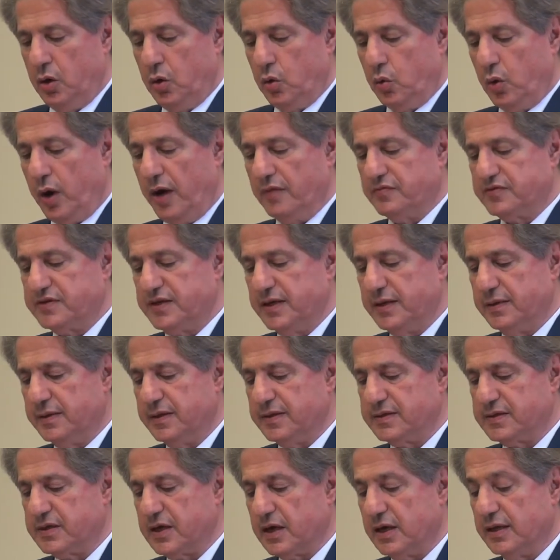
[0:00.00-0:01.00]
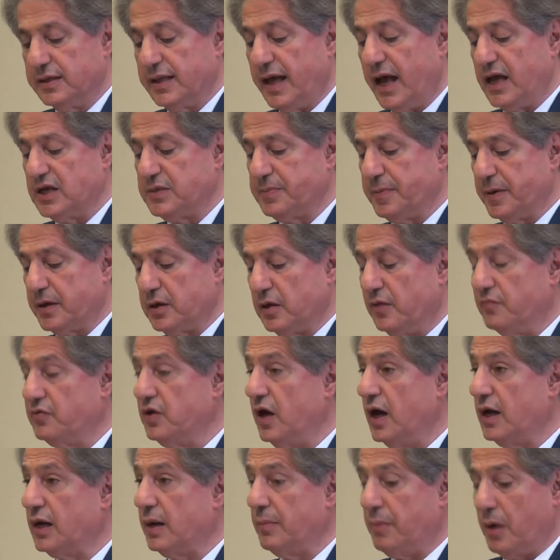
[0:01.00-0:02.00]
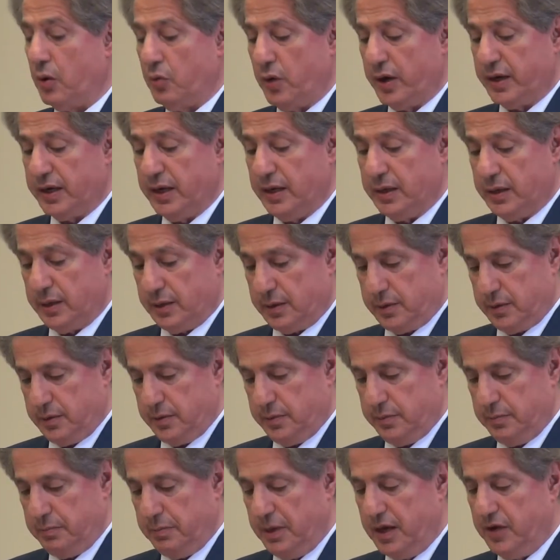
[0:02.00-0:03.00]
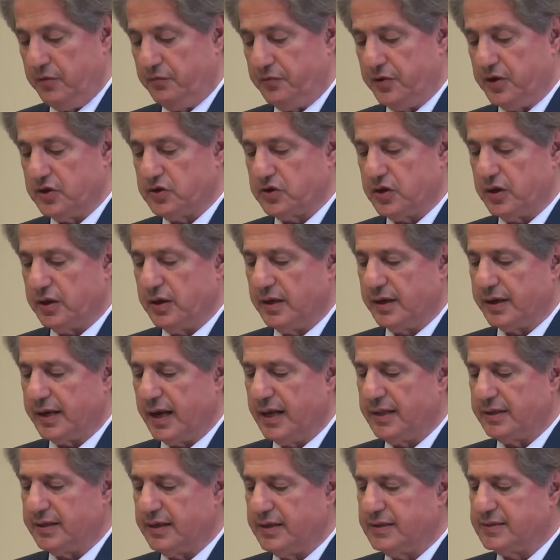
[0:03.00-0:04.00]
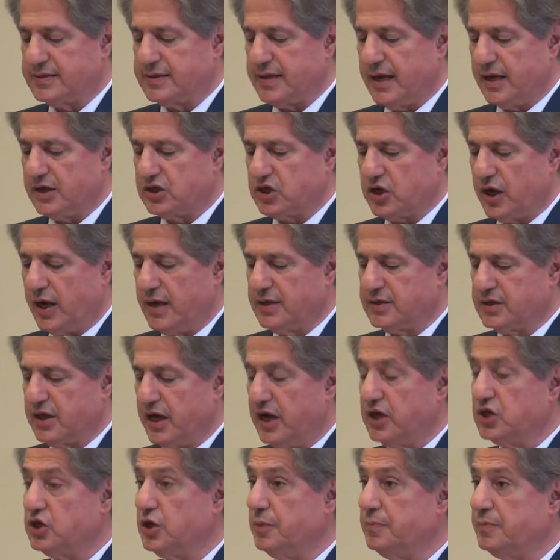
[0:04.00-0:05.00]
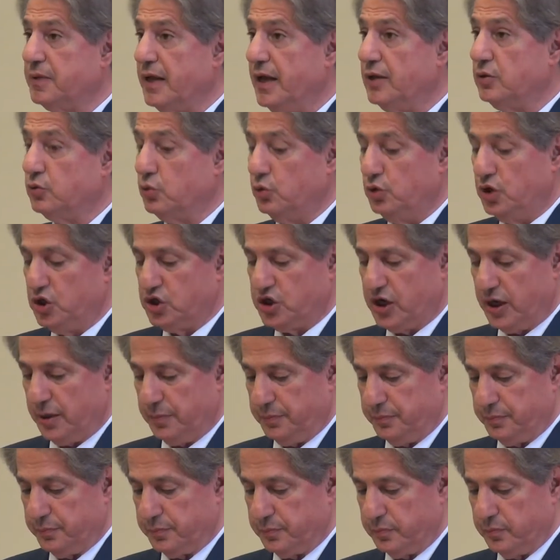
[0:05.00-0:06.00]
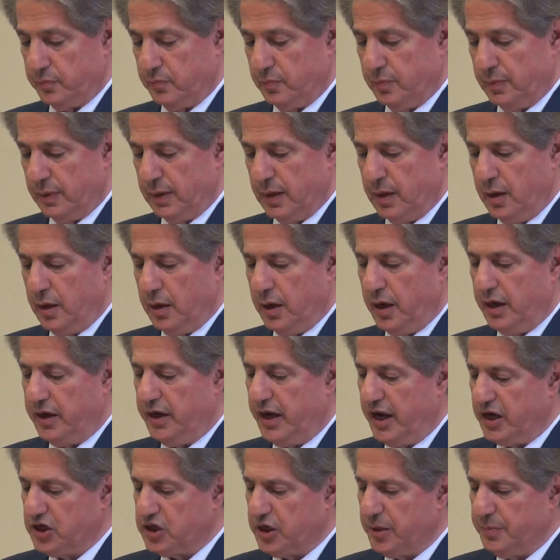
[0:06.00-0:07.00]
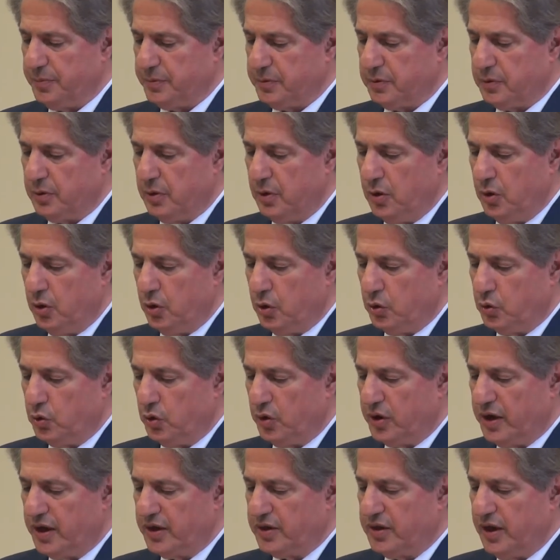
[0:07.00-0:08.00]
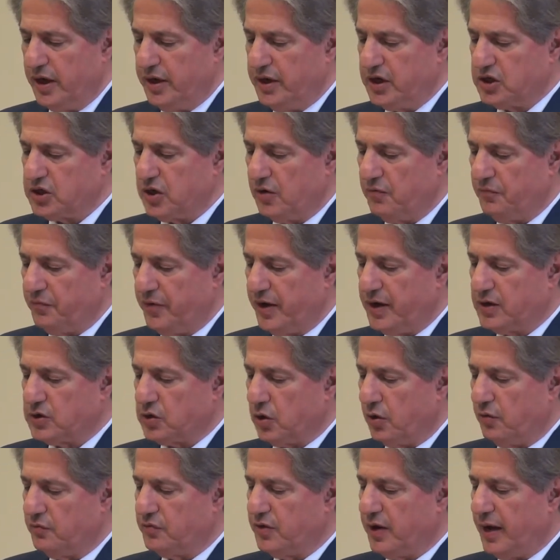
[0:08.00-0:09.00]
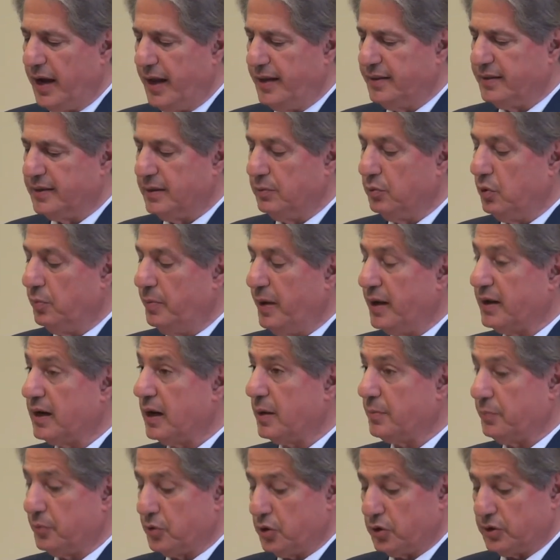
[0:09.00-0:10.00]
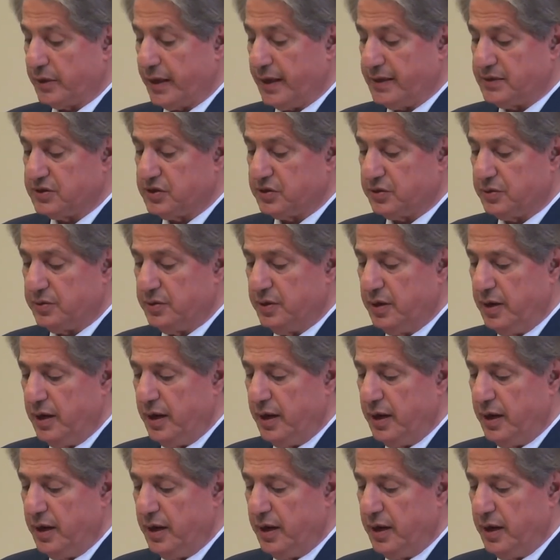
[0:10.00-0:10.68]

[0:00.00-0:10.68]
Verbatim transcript: We have seen the second aspect of the Arab awakening manifested in countries such as Egypt and Tunisia. In Egypt, during the initial phase of the anti-Mubarak protest,